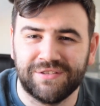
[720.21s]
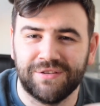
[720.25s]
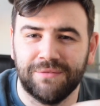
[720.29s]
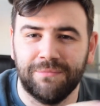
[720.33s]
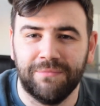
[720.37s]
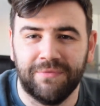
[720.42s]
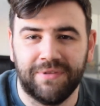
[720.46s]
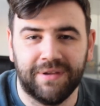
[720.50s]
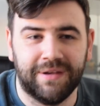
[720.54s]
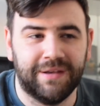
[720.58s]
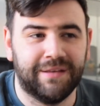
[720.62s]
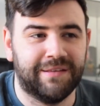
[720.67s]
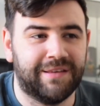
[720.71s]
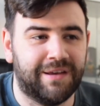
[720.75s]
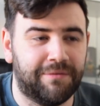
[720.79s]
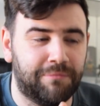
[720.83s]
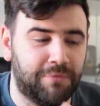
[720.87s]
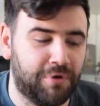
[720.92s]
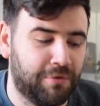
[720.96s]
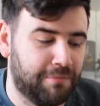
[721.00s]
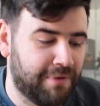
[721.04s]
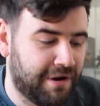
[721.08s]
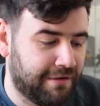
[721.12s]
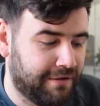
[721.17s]
some things have
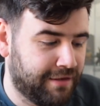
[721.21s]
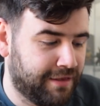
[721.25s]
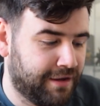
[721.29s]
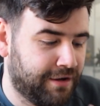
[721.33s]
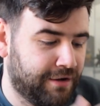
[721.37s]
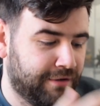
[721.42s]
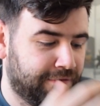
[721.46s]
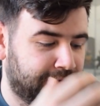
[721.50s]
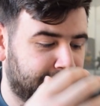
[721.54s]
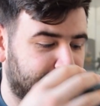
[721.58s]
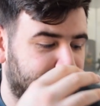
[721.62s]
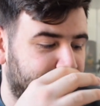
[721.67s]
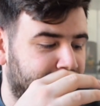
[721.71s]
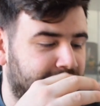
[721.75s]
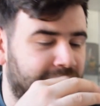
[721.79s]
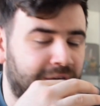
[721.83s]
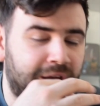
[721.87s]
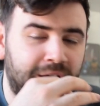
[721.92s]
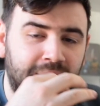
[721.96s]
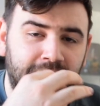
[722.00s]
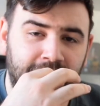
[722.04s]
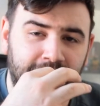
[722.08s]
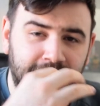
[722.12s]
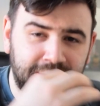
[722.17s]
more merit than others.
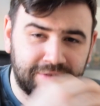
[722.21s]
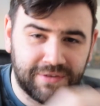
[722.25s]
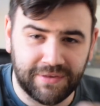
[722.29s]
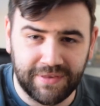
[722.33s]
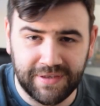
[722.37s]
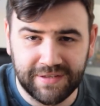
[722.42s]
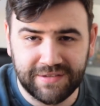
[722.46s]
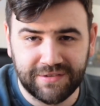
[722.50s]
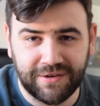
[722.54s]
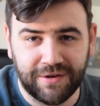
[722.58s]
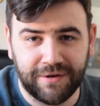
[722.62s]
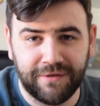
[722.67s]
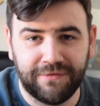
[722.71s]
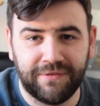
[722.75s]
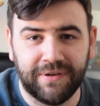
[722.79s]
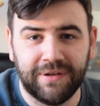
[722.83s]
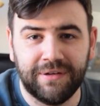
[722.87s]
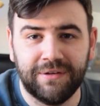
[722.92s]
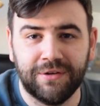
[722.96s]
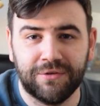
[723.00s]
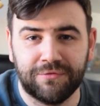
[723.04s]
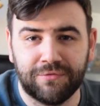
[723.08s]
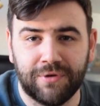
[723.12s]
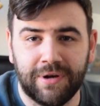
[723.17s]
So this kind of
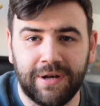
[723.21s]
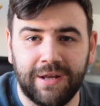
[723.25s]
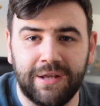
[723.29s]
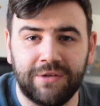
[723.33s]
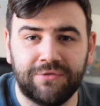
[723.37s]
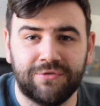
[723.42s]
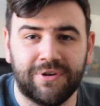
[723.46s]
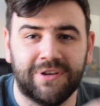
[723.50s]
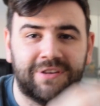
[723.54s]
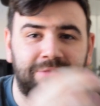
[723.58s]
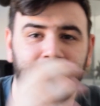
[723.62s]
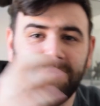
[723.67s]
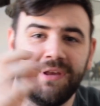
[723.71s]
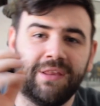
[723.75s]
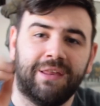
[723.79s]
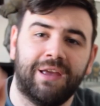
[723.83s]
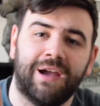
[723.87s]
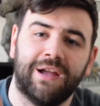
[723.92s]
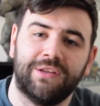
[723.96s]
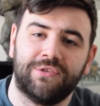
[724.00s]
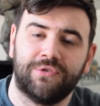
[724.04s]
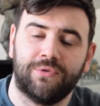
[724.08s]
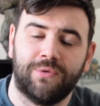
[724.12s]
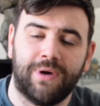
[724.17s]
thing does really interest me. The
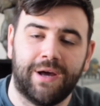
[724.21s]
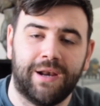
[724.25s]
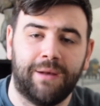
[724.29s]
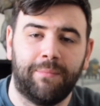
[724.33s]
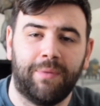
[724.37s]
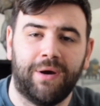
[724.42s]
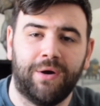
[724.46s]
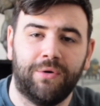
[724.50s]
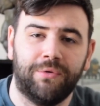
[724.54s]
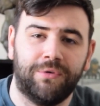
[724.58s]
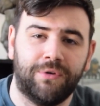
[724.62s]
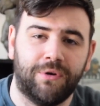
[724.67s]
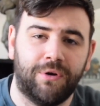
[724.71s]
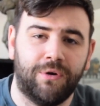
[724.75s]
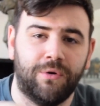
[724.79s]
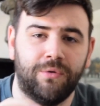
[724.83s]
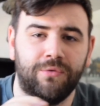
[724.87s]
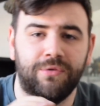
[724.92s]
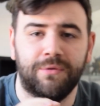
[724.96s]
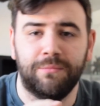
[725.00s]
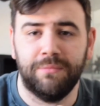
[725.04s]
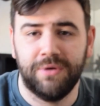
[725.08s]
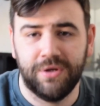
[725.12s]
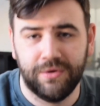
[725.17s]
actual Annabelle
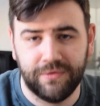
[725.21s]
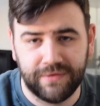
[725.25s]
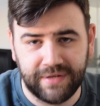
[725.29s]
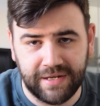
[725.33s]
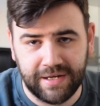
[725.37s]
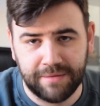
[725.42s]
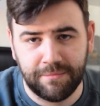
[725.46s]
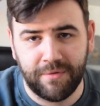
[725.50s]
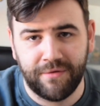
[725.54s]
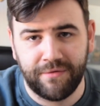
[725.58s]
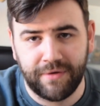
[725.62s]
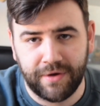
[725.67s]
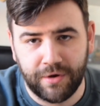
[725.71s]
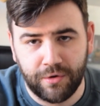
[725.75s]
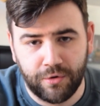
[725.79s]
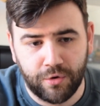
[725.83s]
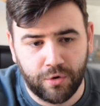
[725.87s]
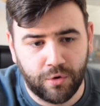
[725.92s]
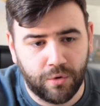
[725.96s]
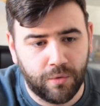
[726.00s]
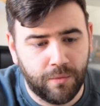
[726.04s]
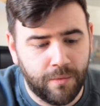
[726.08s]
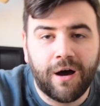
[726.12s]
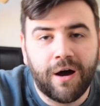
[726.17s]
doll, the museum of it
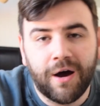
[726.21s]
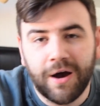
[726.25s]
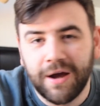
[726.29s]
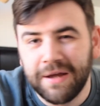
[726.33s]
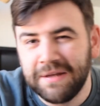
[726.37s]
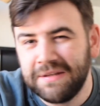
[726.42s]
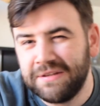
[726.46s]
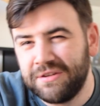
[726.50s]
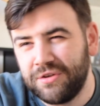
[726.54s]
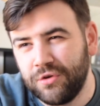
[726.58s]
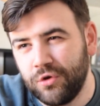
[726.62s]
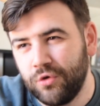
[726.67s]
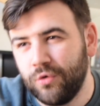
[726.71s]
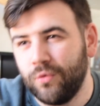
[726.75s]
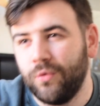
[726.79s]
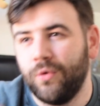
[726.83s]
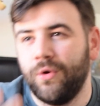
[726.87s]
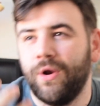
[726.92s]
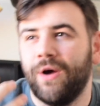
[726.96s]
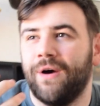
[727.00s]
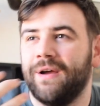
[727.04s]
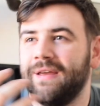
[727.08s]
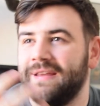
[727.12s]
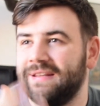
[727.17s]
all. I do
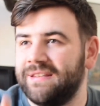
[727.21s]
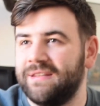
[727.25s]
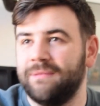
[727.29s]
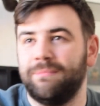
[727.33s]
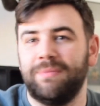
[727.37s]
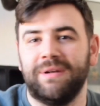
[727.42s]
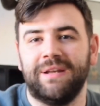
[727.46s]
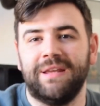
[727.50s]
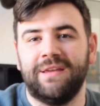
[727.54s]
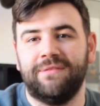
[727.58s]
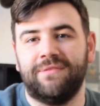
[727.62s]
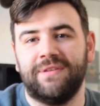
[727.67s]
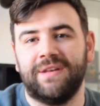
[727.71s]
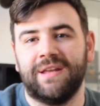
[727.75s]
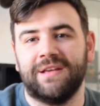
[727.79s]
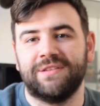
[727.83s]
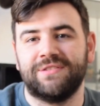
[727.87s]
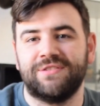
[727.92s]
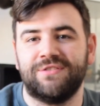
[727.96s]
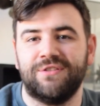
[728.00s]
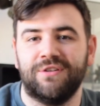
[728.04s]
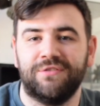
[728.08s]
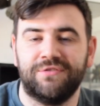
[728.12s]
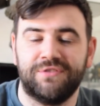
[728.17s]
like to believe in that
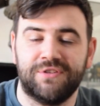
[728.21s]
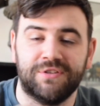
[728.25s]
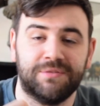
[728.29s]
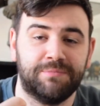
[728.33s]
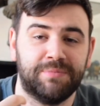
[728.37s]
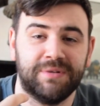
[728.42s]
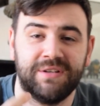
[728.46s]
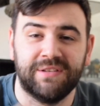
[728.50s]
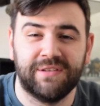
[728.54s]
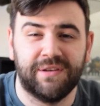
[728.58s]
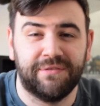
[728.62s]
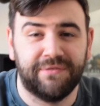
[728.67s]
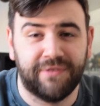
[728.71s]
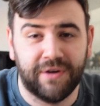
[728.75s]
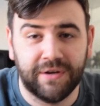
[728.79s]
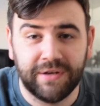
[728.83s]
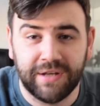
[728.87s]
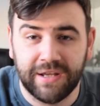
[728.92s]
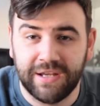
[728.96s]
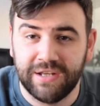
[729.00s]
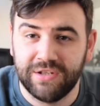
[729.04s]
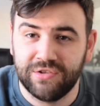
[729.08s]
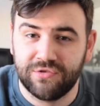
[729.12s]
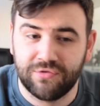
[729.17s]
stuff just because I
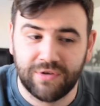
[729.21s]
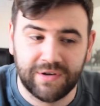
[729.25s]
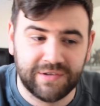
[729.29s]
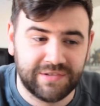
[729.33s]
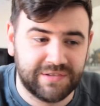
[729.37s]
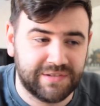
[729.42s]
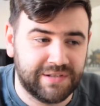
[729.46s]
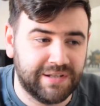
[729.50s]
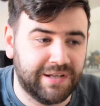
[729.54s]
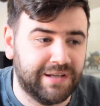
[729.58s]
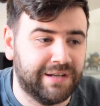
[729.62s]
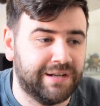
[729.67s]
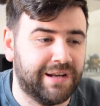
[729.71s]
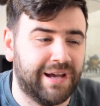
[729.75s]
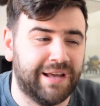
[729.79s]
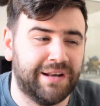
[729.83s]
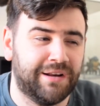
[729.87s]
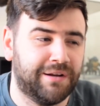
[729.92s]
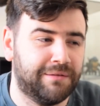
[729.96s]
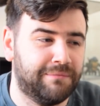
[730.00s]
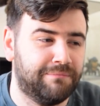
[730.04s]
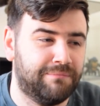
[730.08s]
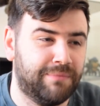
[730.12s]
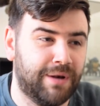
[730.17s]
find it interesting and
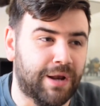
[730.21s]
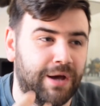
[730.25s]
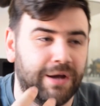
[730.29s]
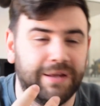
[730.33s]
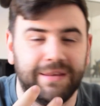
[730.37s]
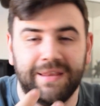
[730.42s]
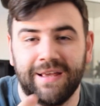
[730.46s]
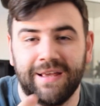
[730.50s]
I like